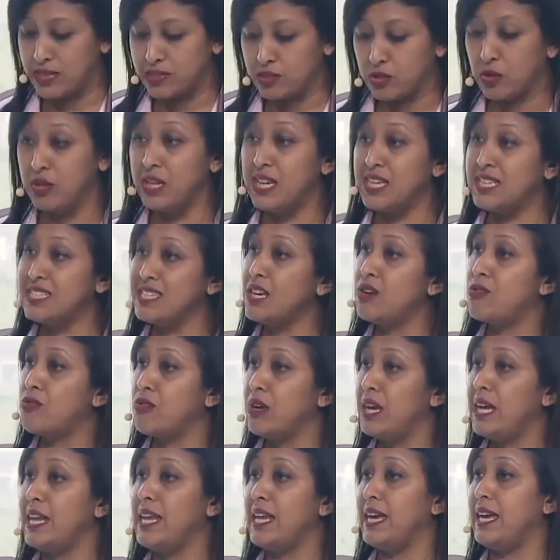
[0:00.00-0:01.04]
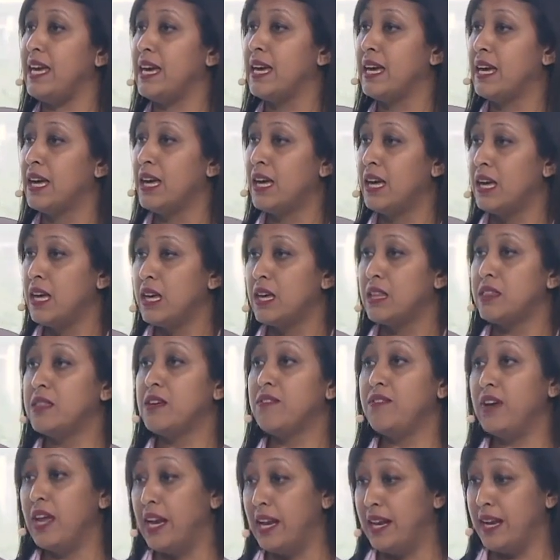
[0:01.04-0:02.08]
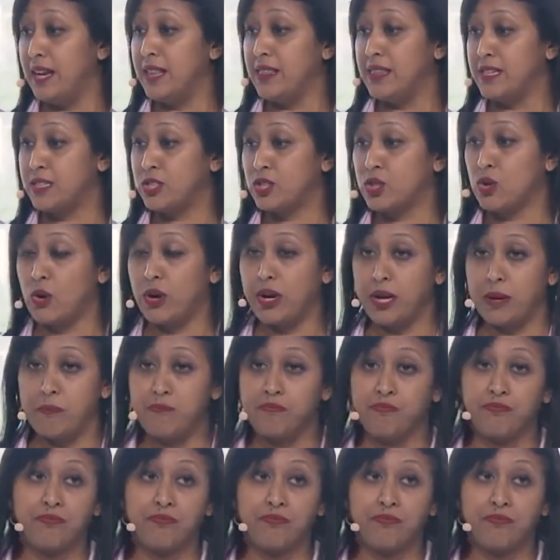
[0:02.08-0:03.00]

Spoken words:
So is it really the villain in the story?